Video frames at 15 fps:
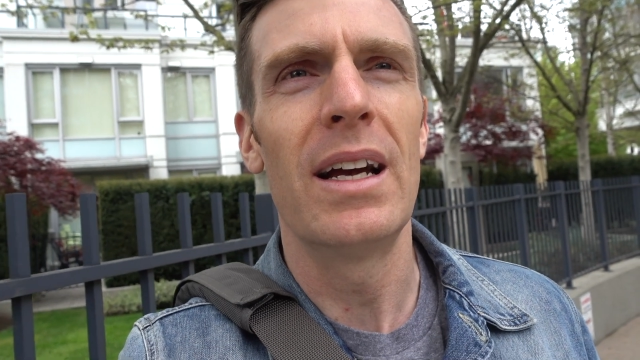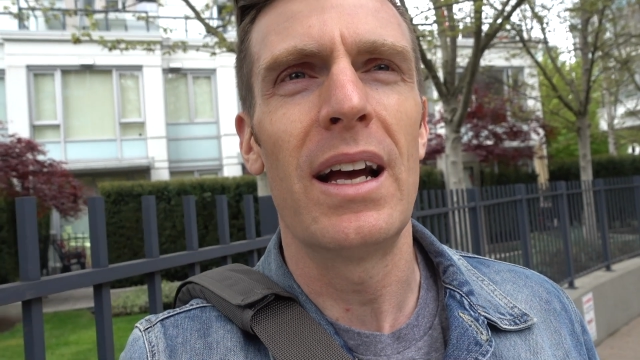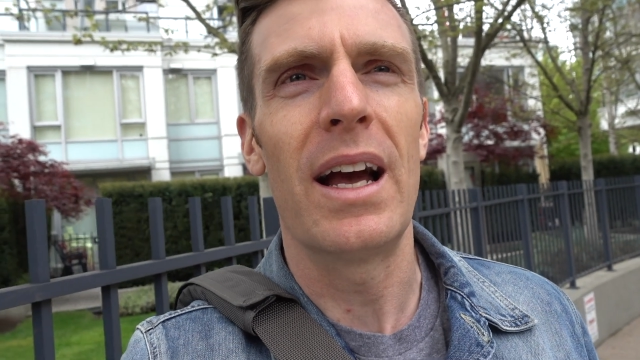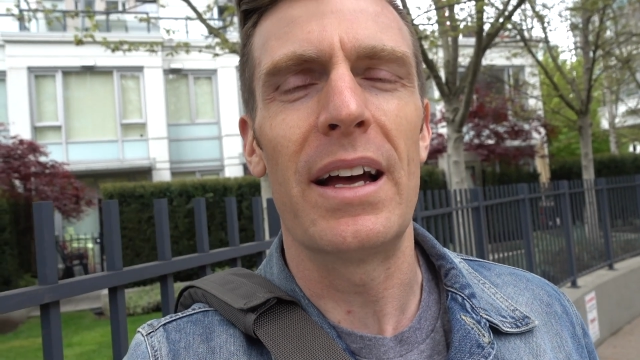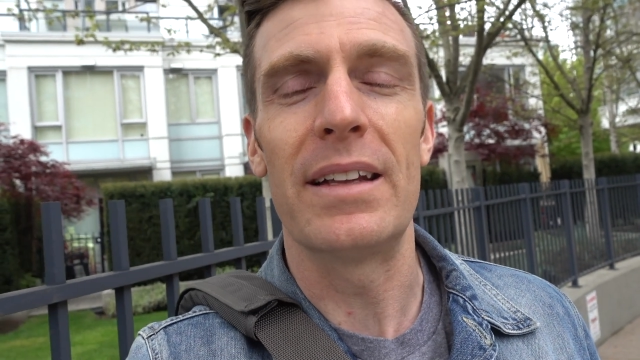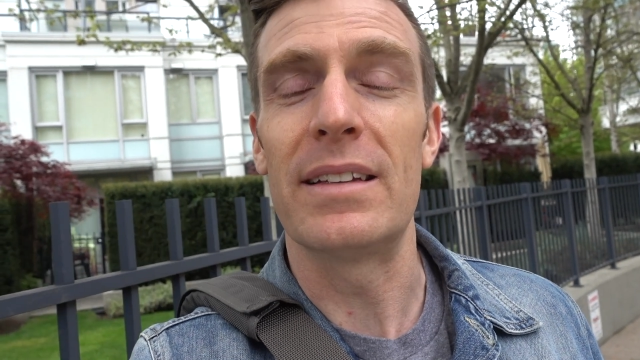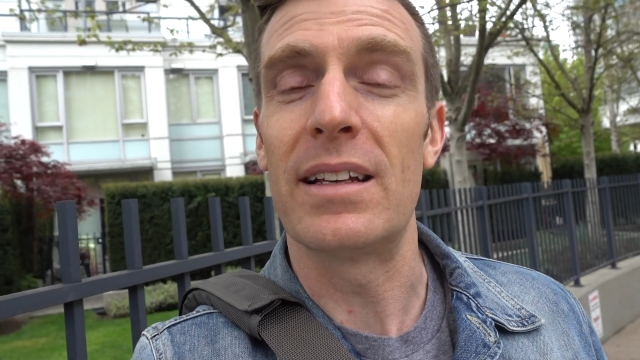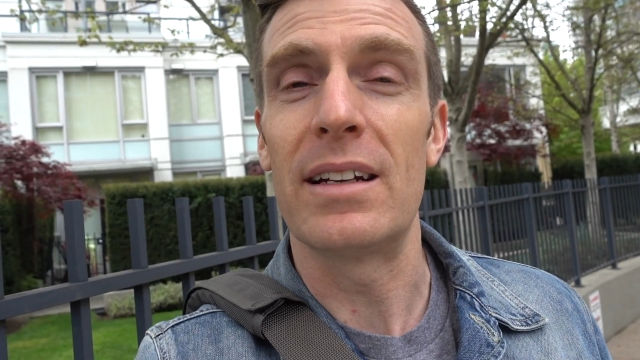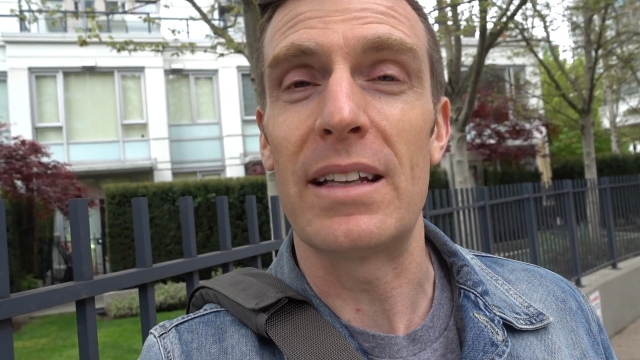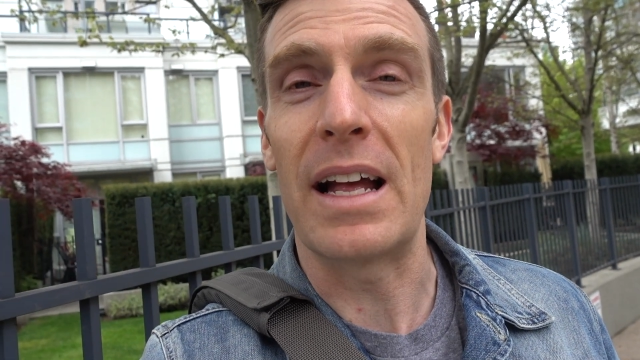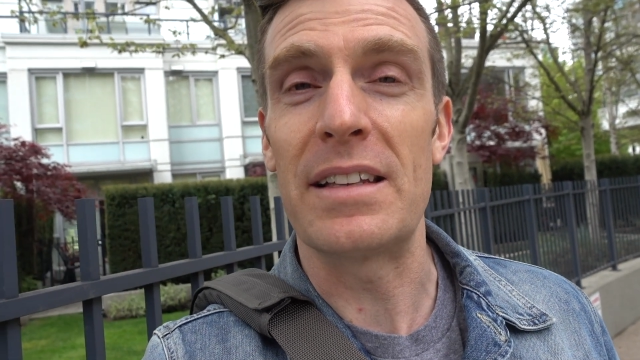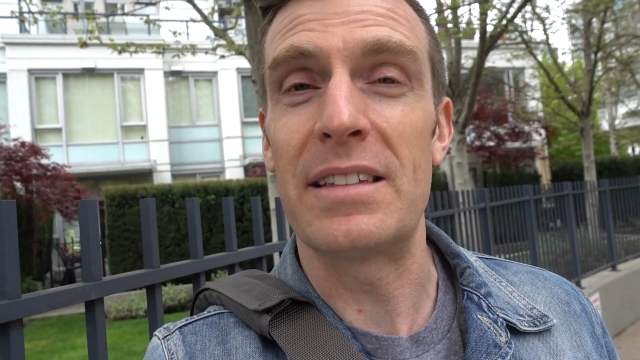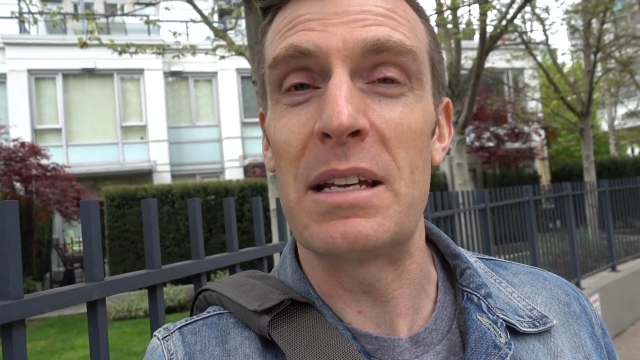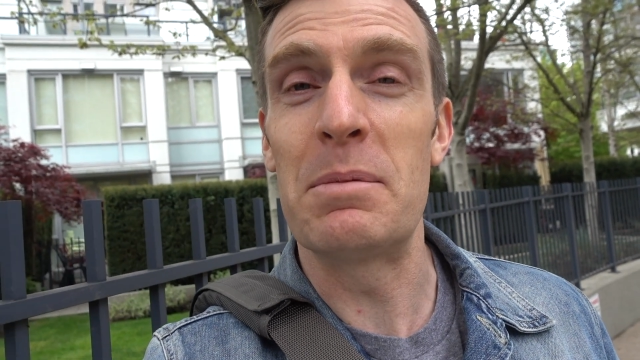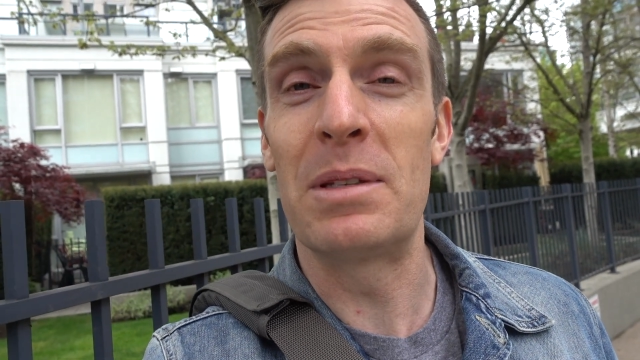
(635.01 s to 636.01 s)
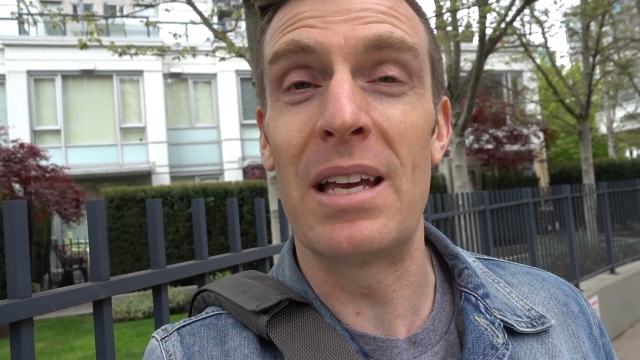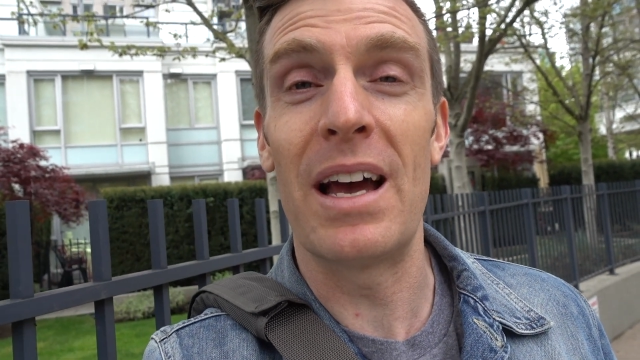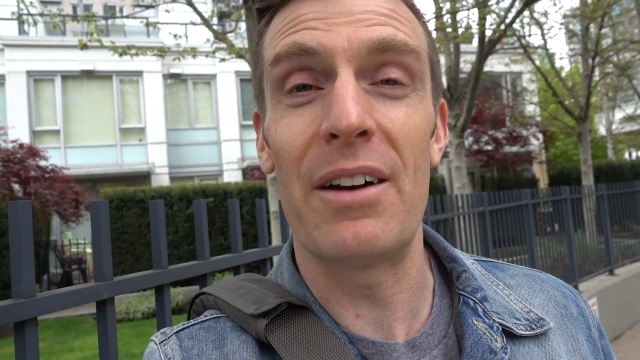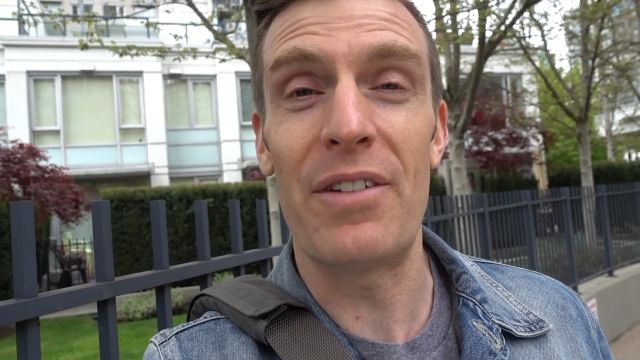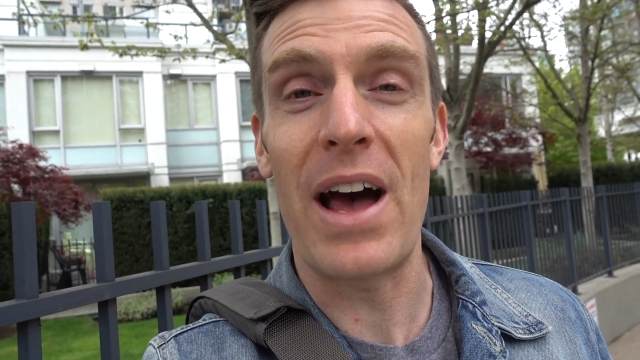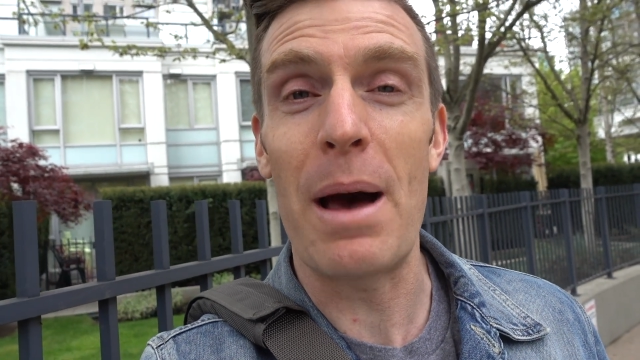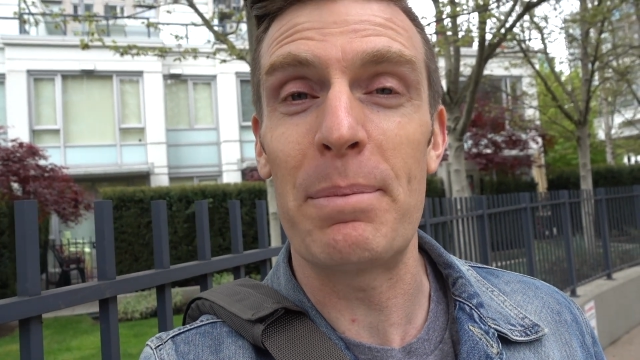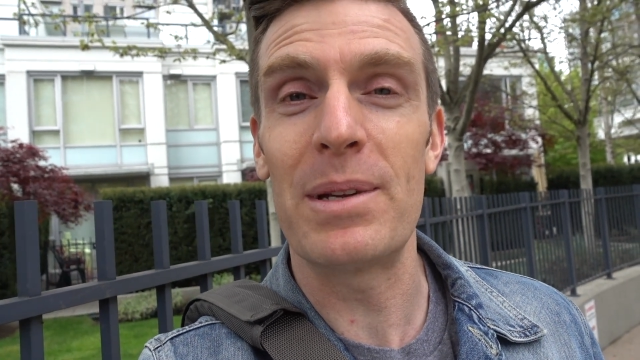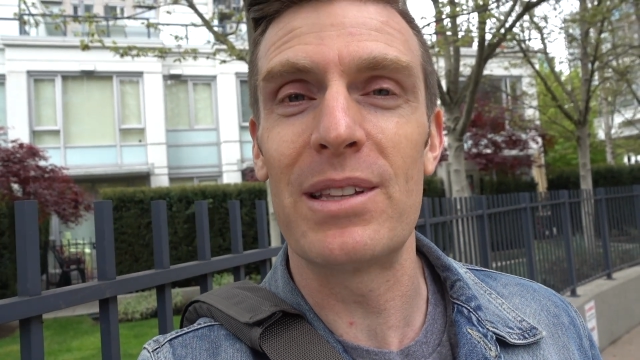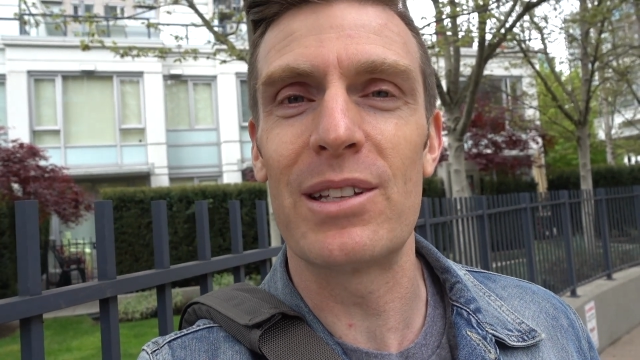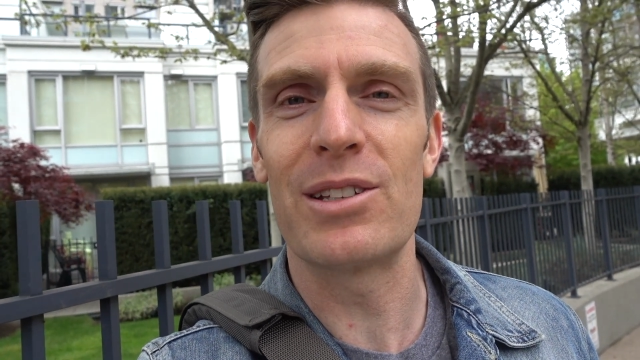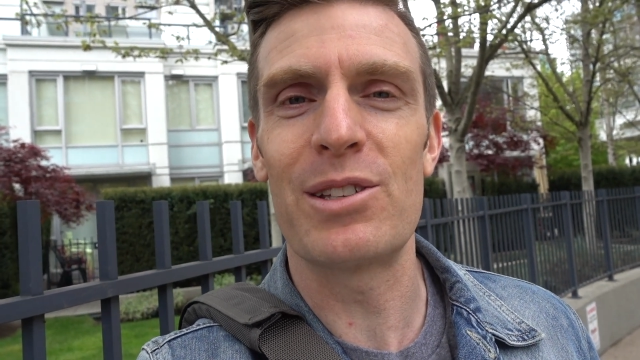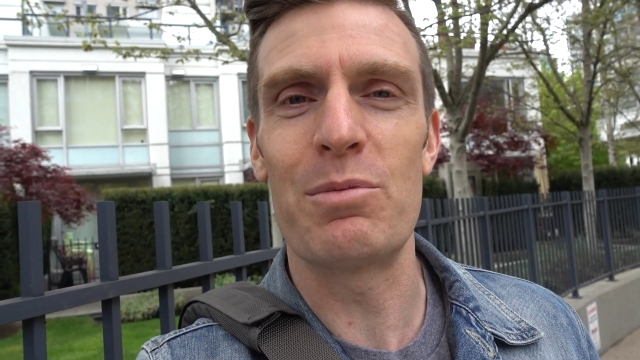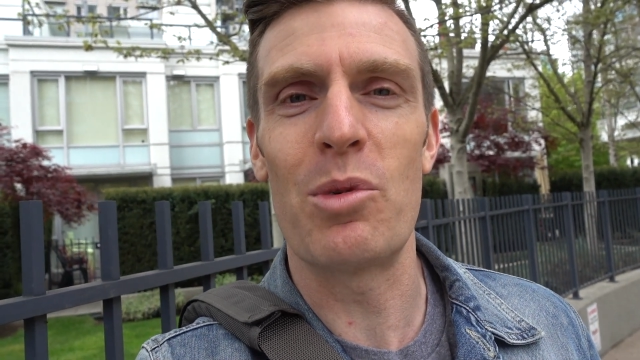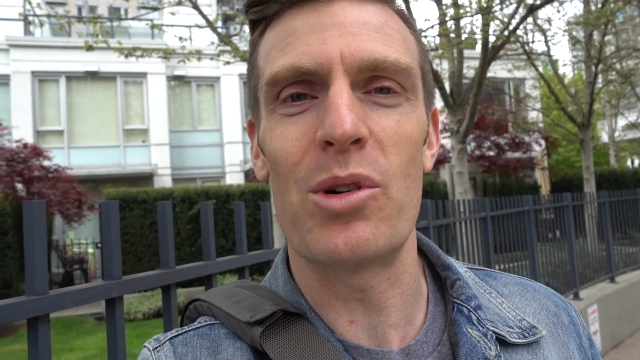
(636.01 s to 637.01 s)
And that seems to have happened
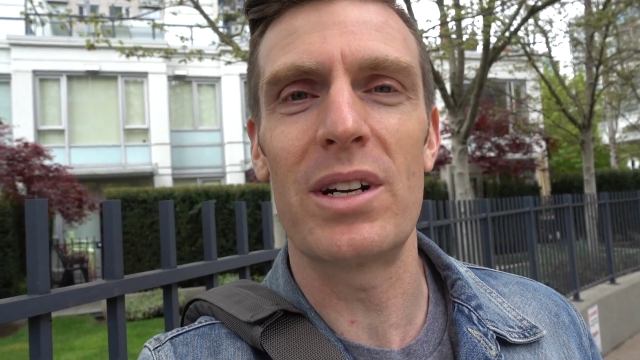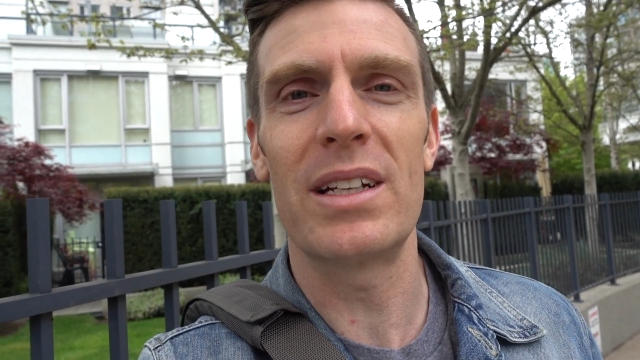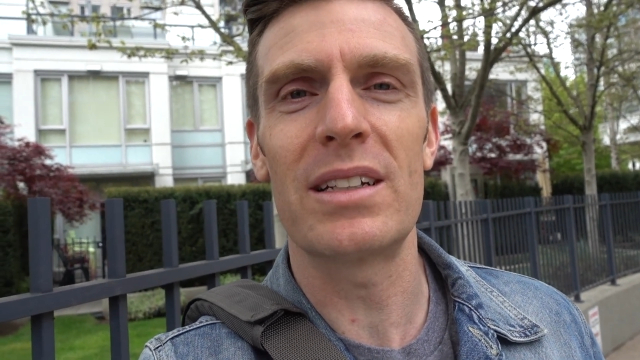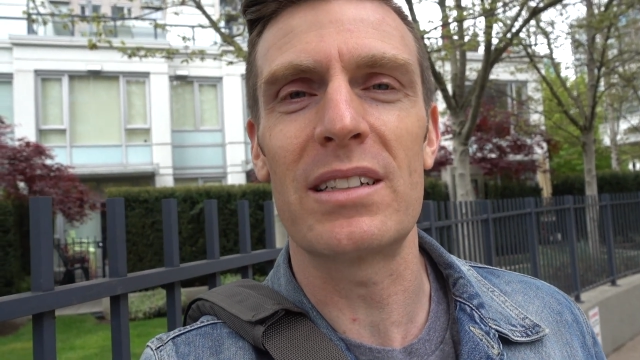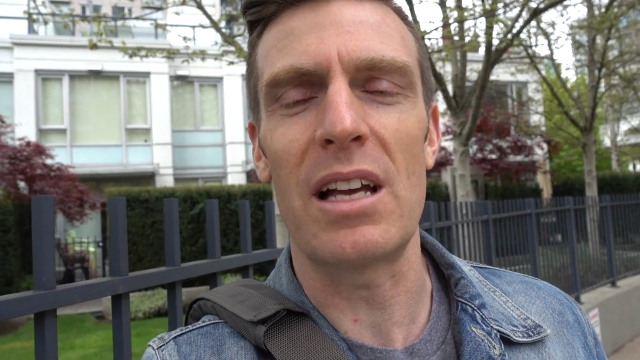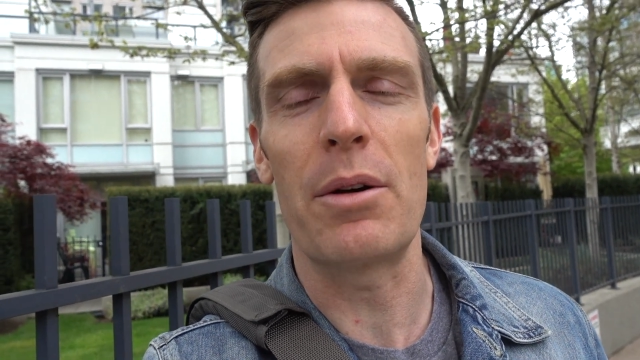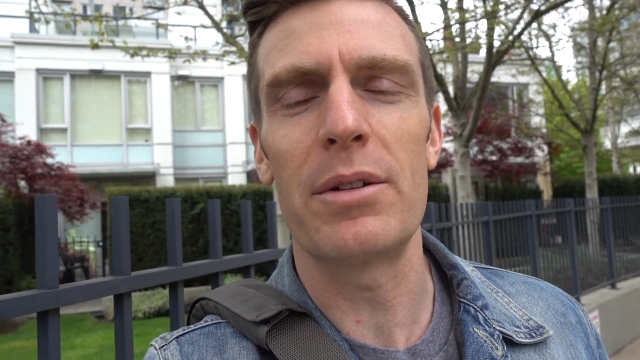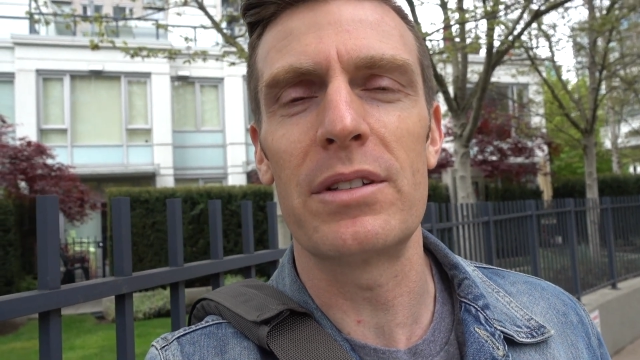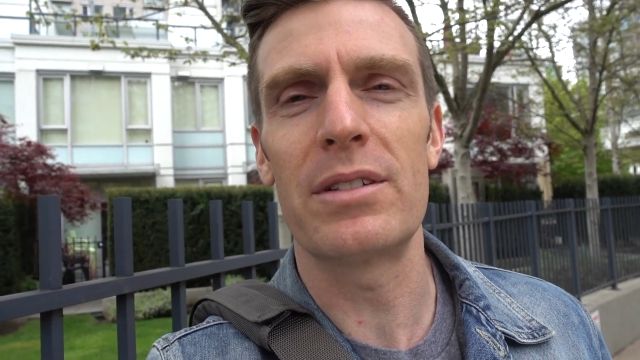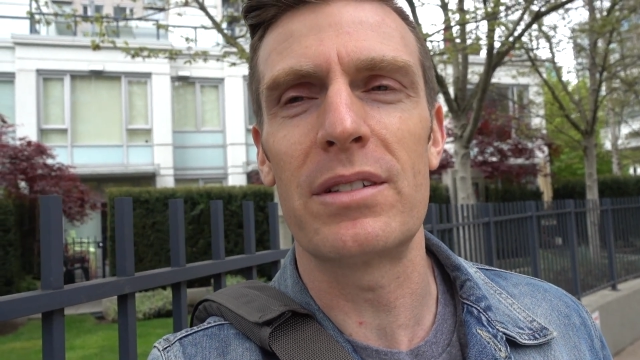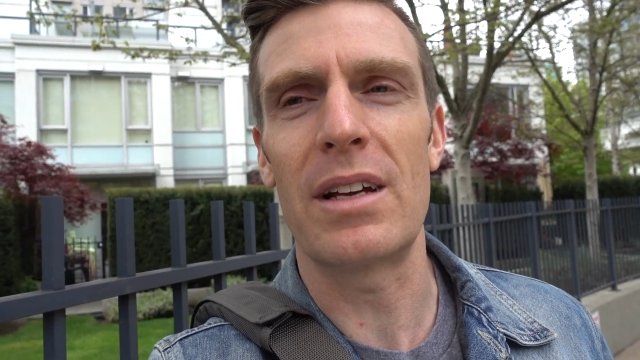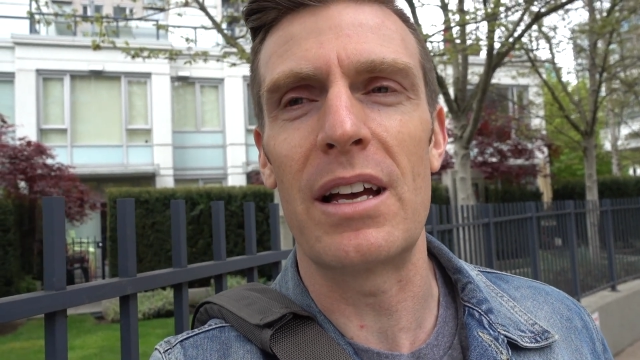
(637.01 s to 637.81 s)
this morning, because I was,